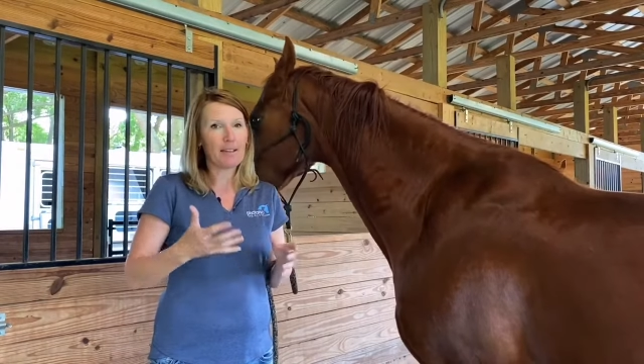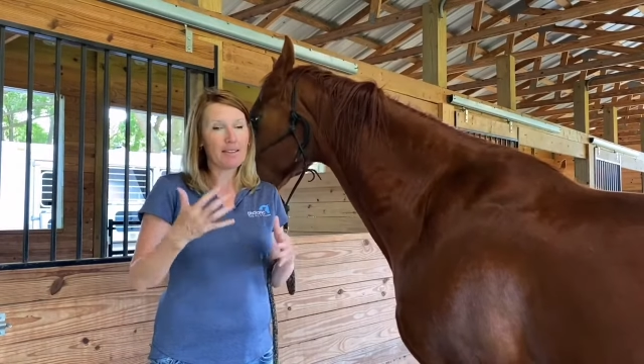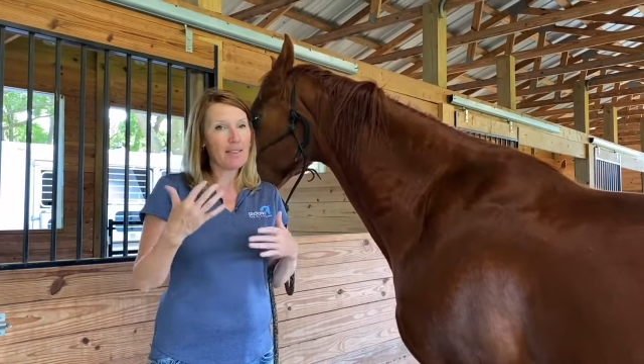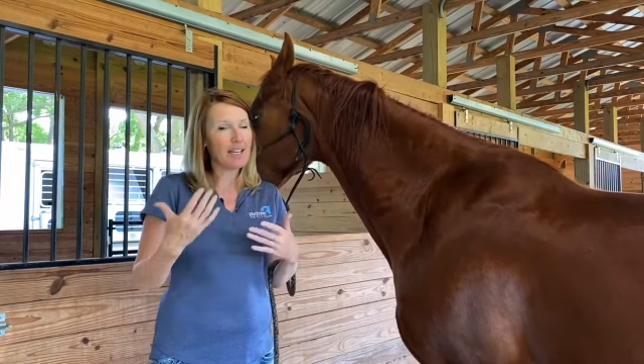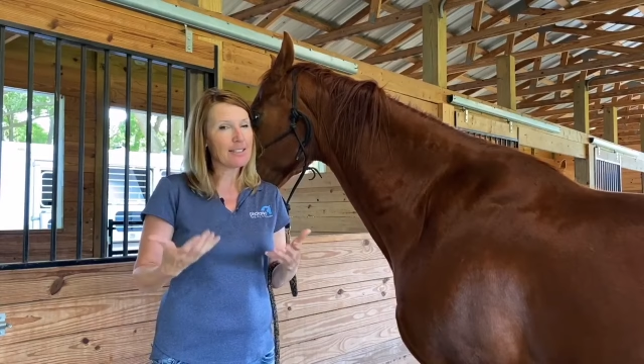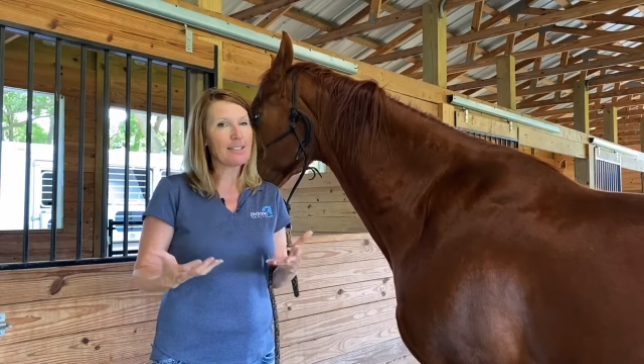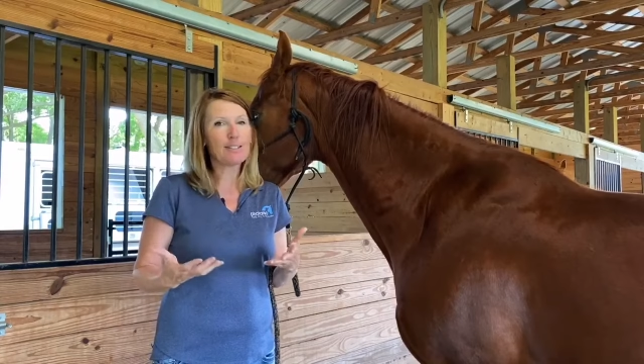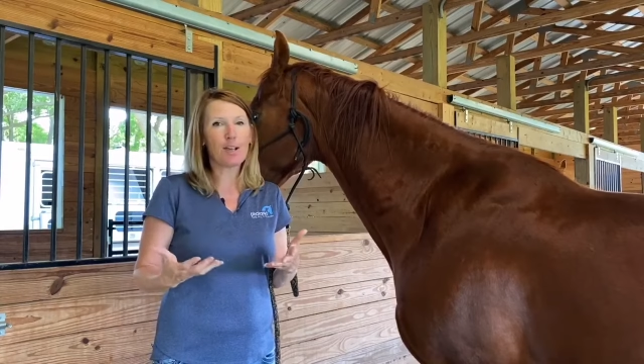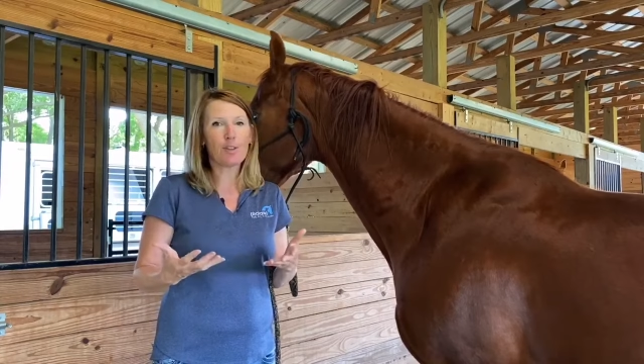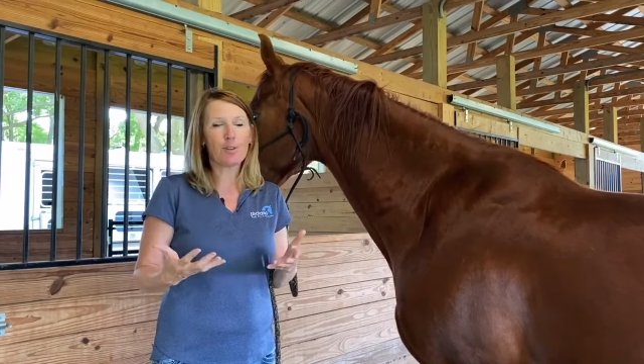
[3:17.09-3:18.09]
that's
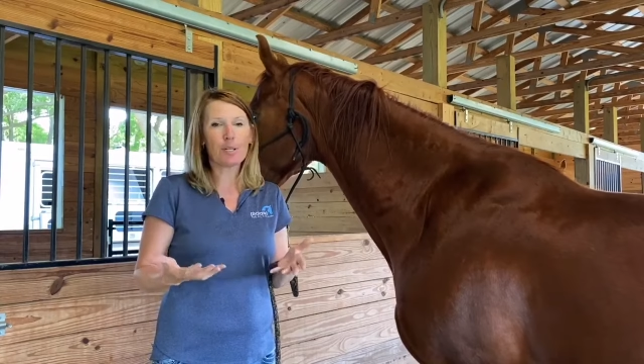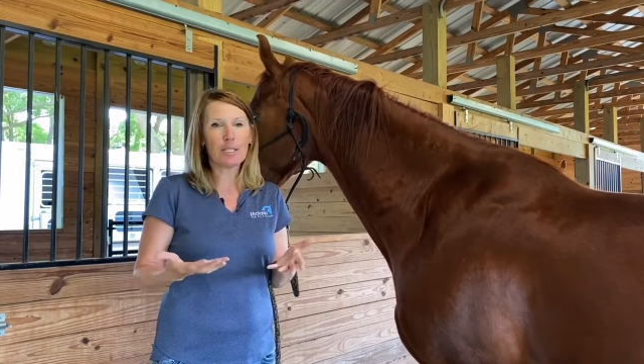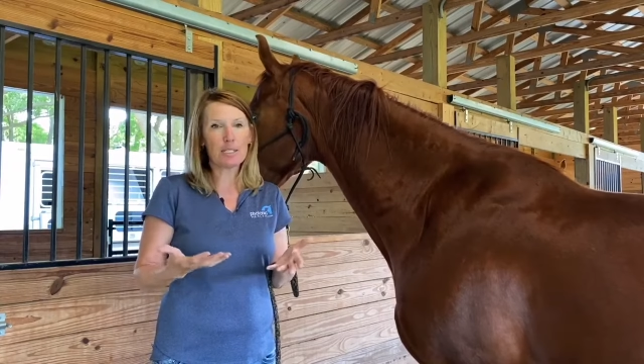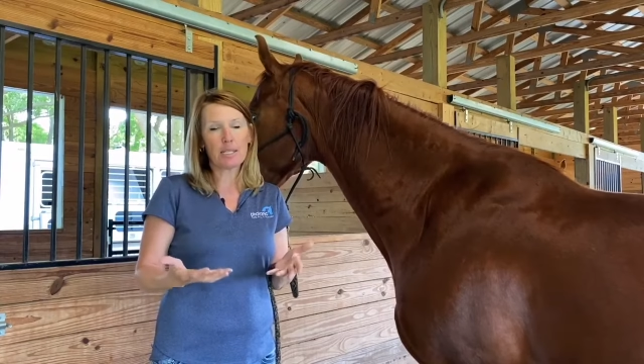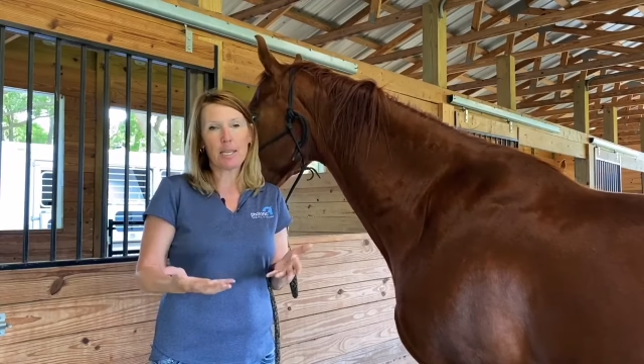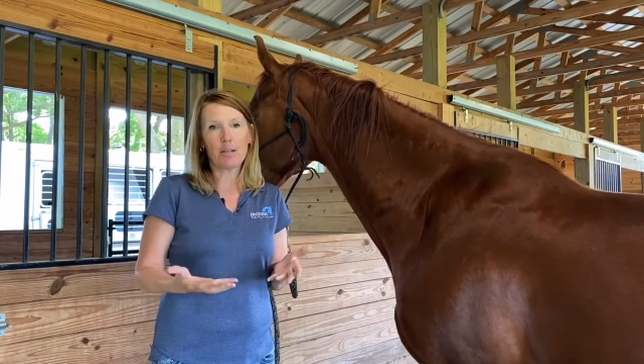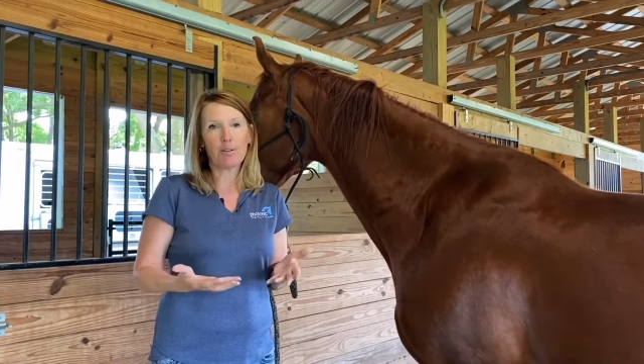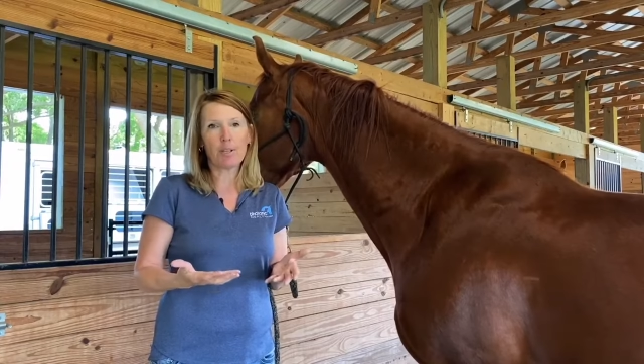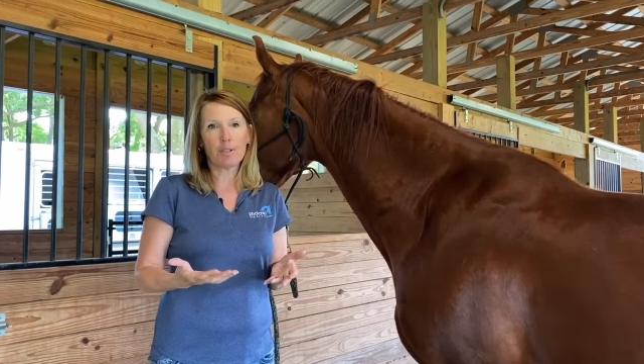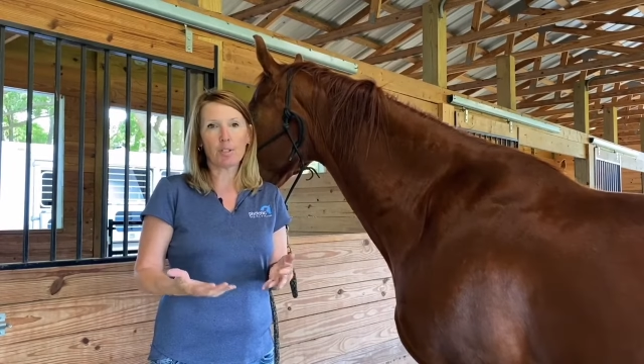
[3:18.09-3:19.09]
another indicator
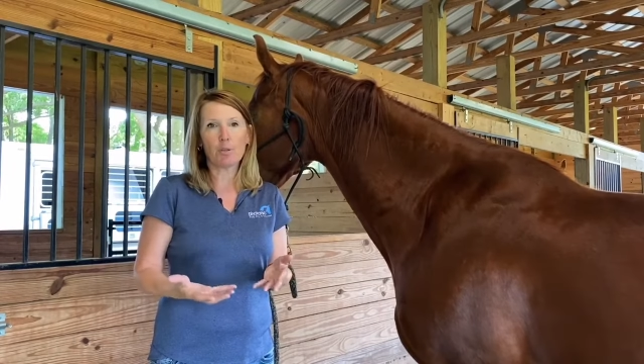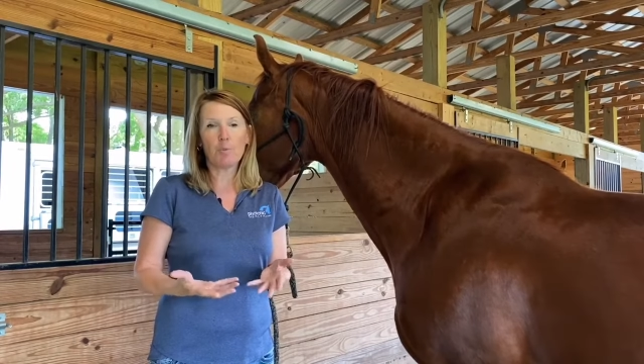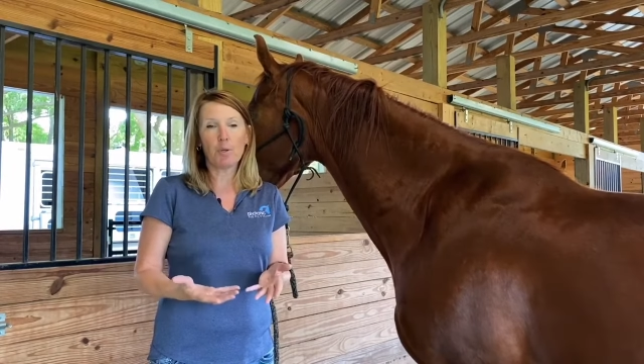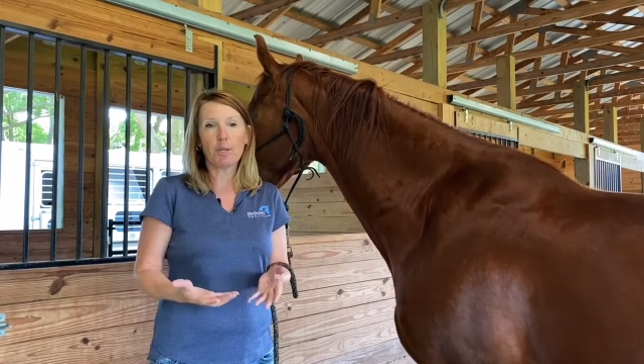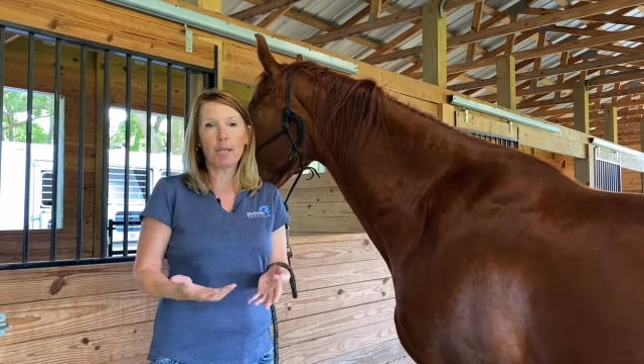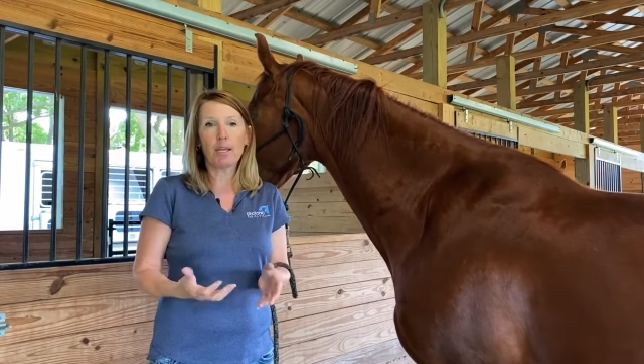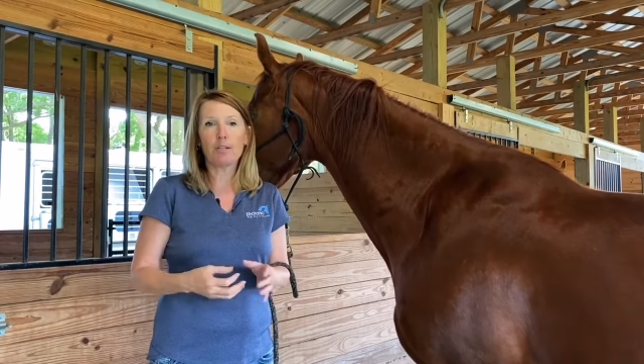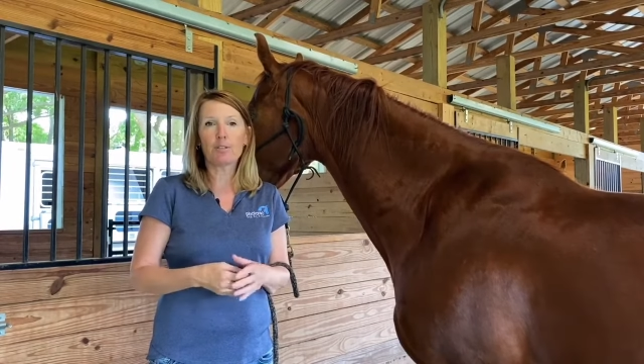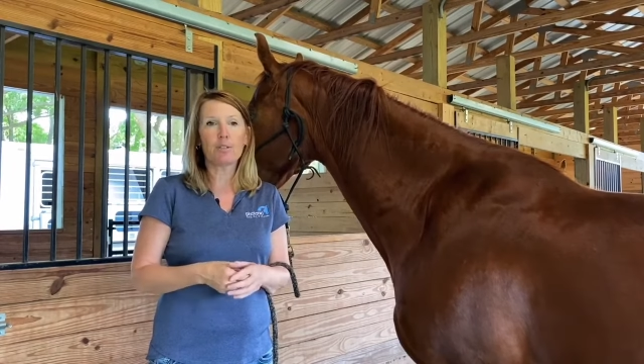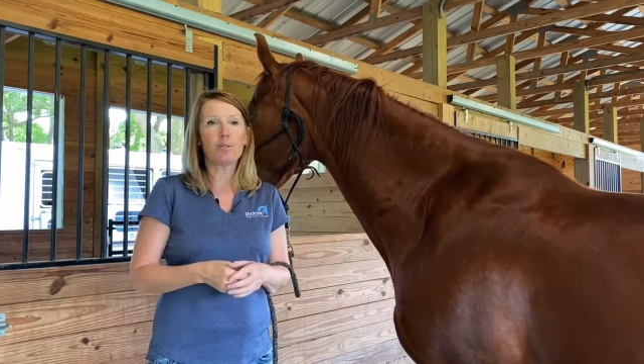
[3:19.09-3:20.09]
that they're
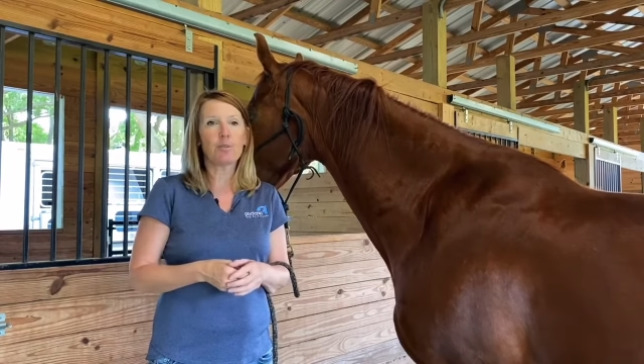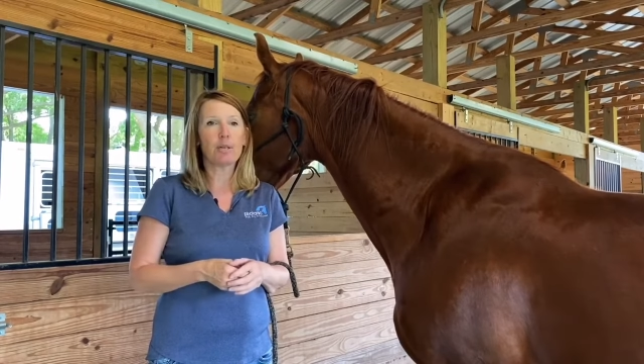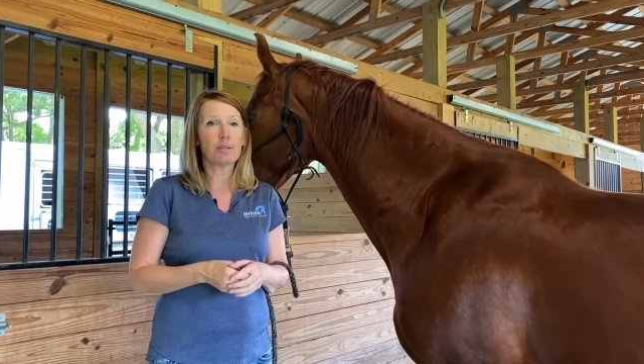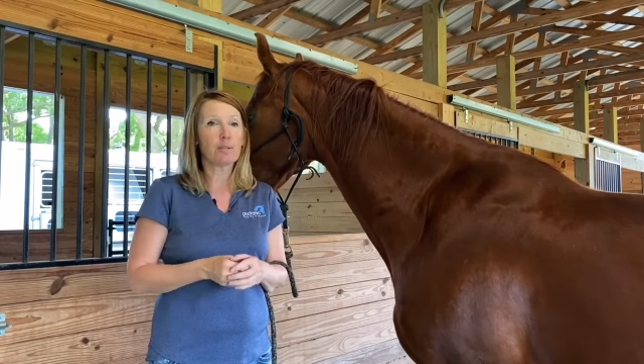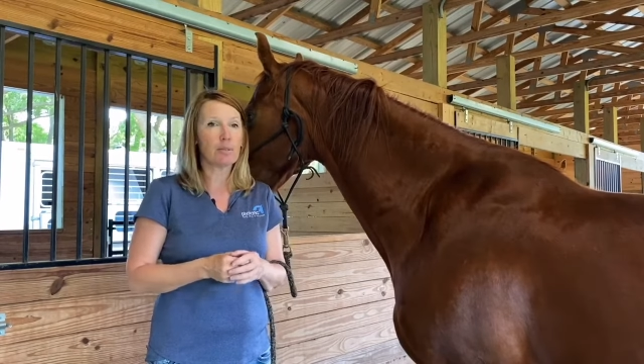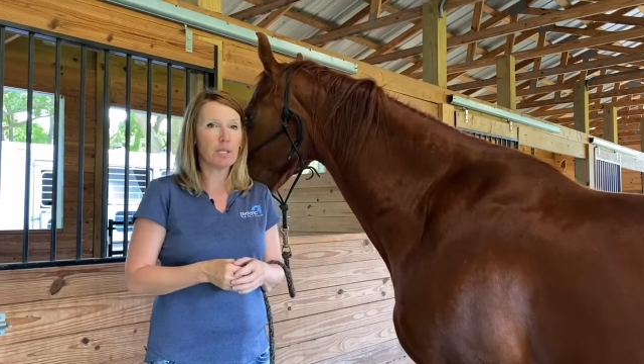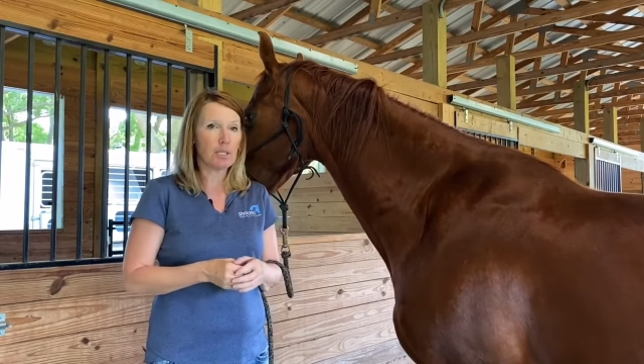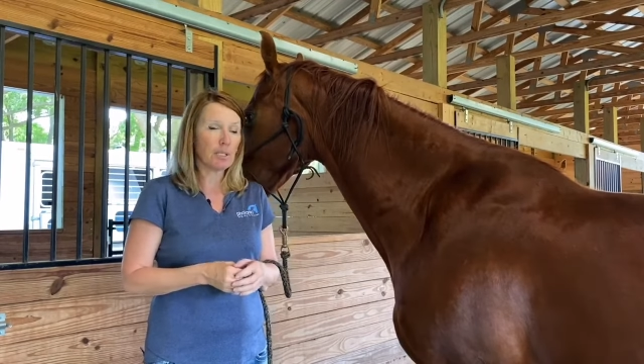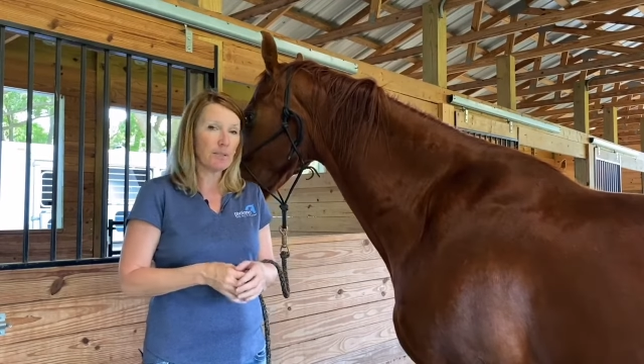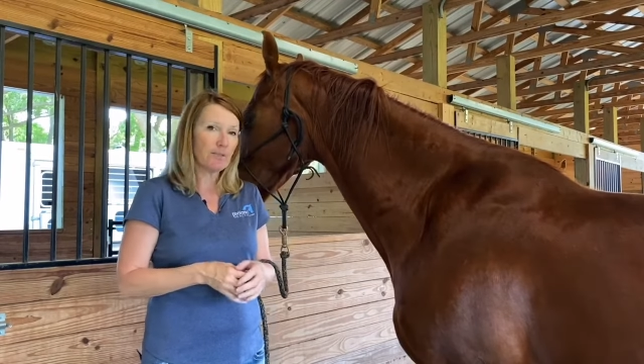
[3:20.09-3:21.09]
communicating to you that they're
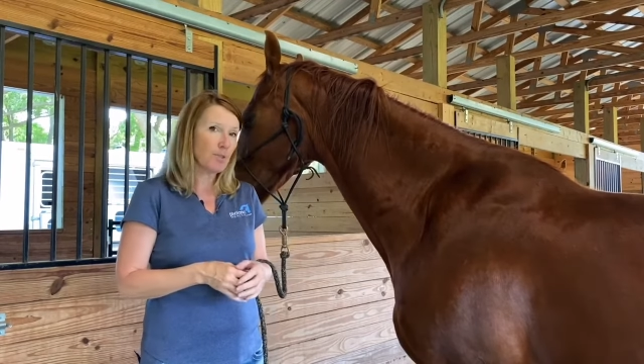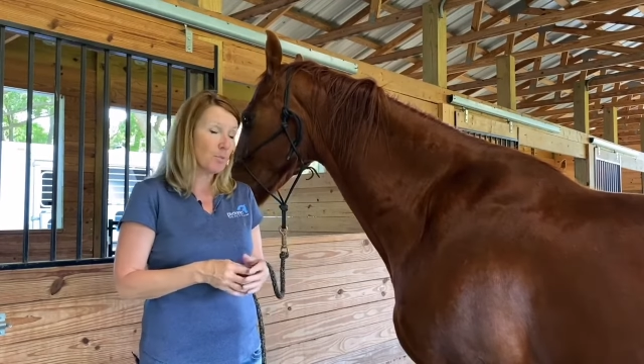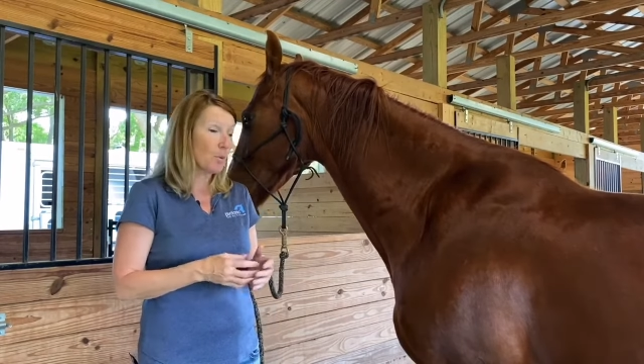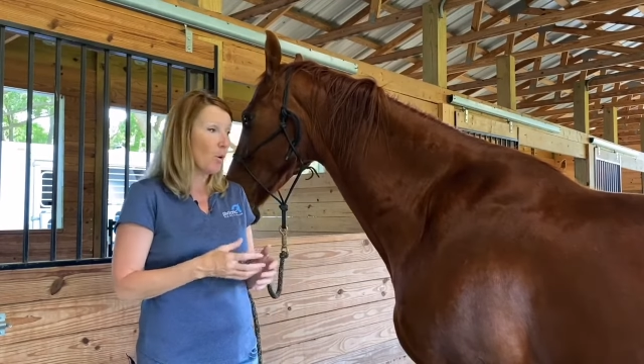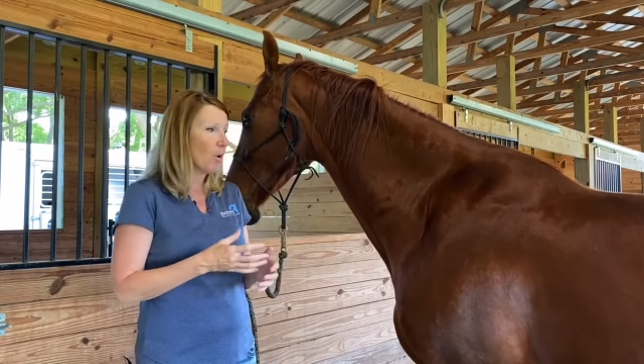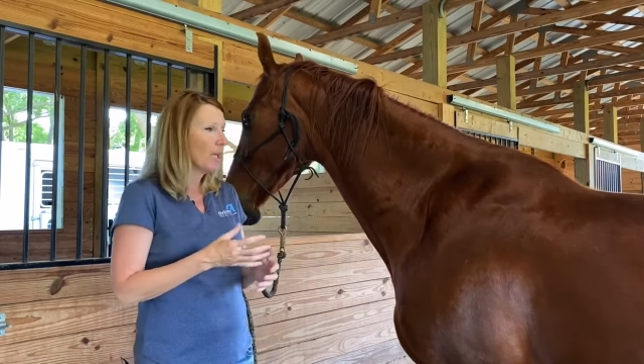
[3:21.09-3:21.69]
uncomfortable.